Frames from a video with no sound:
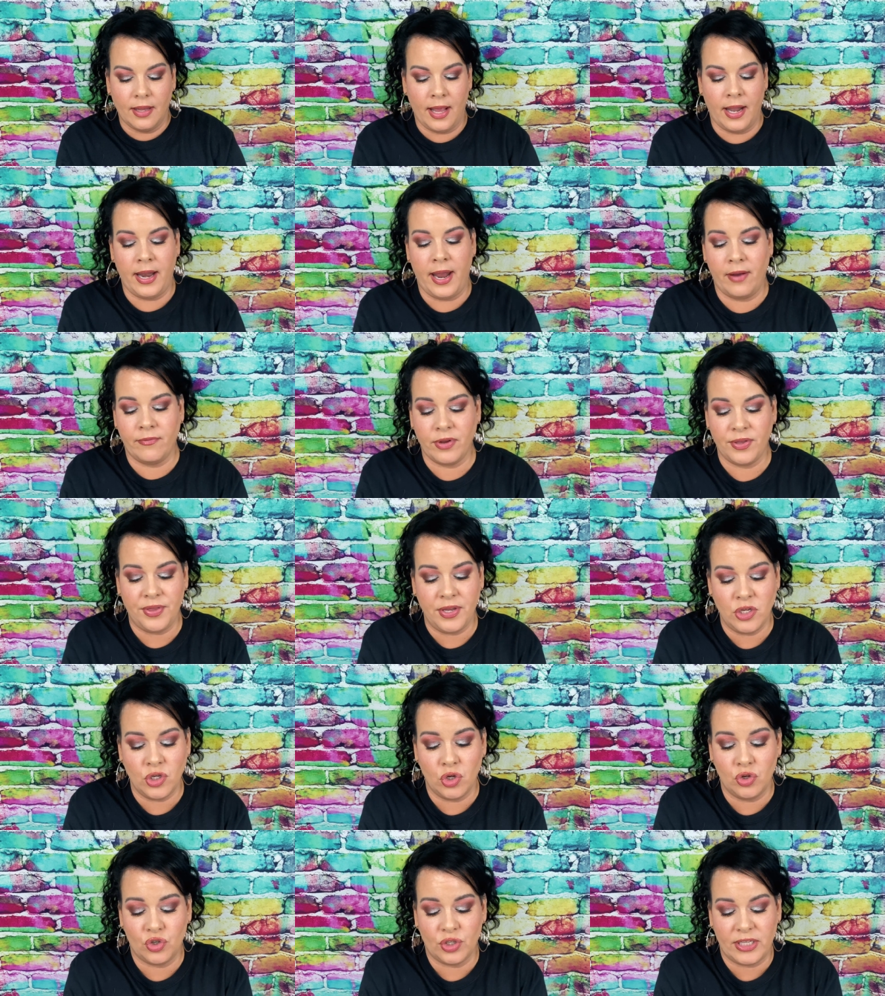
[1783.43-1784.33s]
And
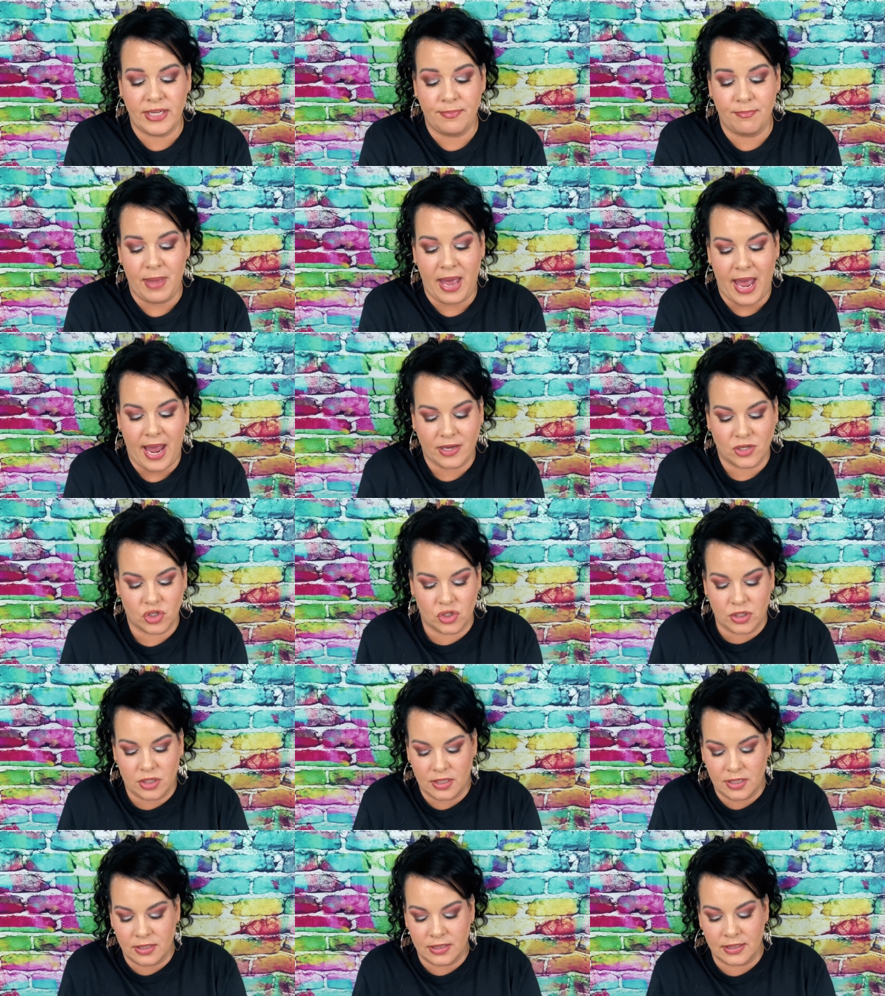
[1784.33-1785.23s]
everything usually
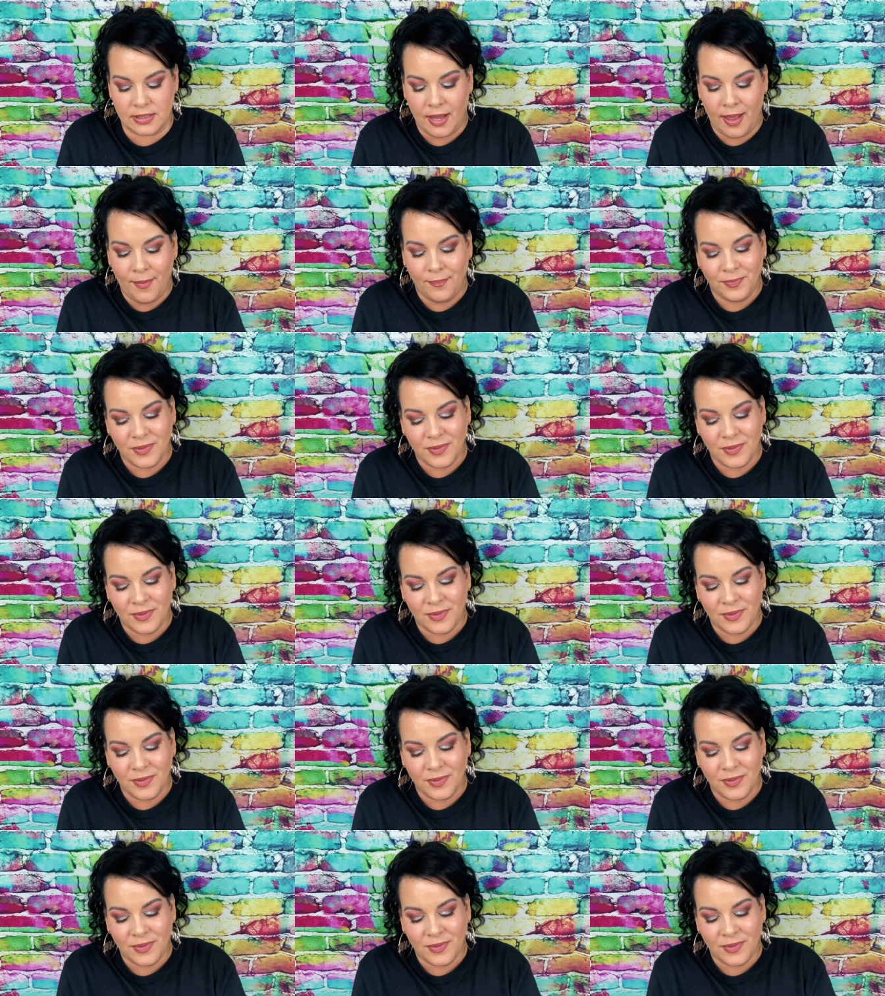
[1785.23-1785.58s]
matches.